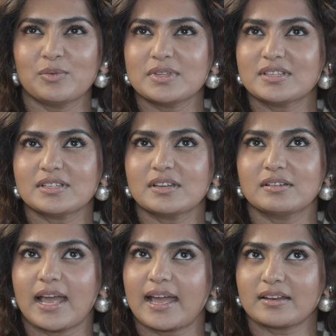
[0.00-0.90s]
wasn't an
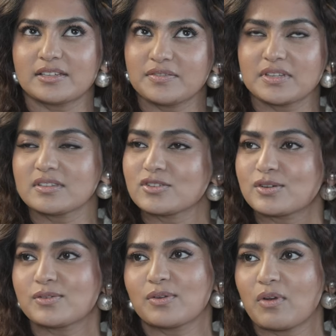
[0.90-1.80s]
active
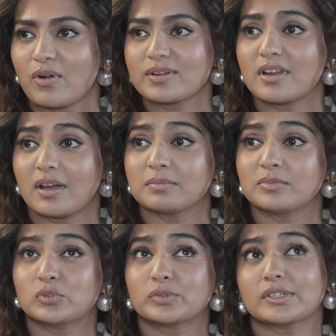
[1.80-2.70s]
decision to not
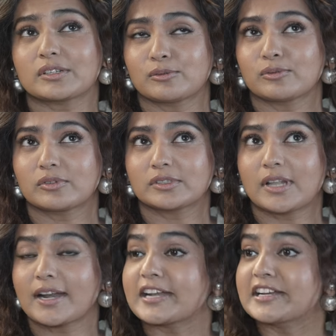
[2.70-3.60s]
come, you know,
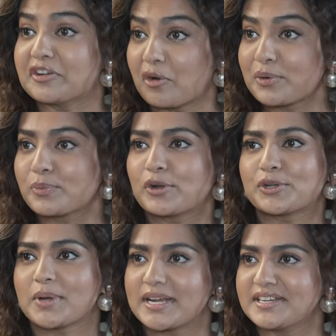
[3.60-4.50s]
that I did not want
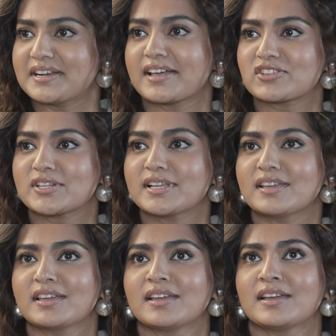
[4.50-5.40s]
to. I did actually.
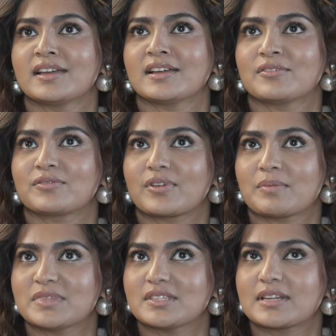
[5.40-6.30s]

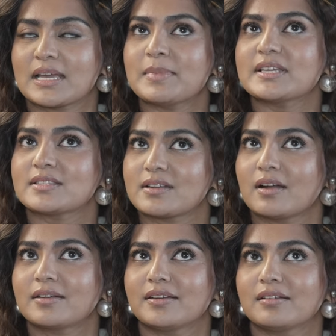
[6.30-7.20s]
From the time I
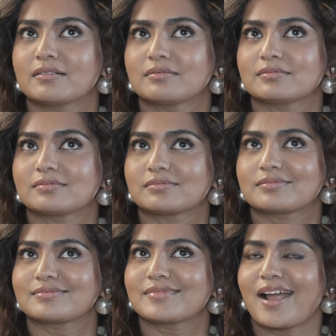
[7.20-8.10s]
started,
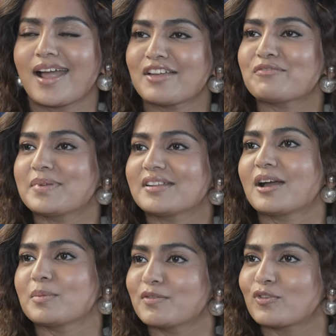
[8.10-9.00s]
I have been
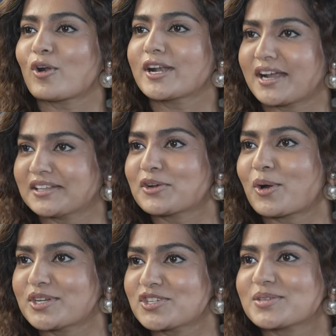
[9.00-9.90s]
coming for either
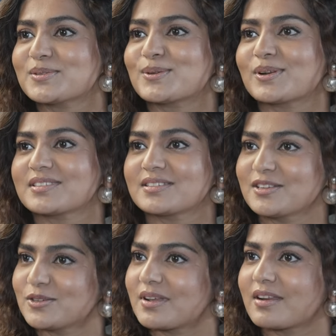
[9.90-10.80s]
auditions or listening
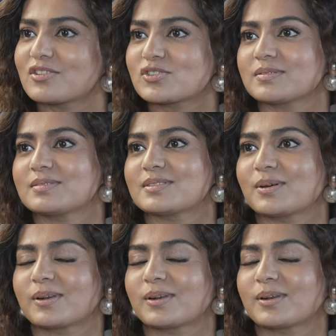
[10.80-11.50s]
to narrations.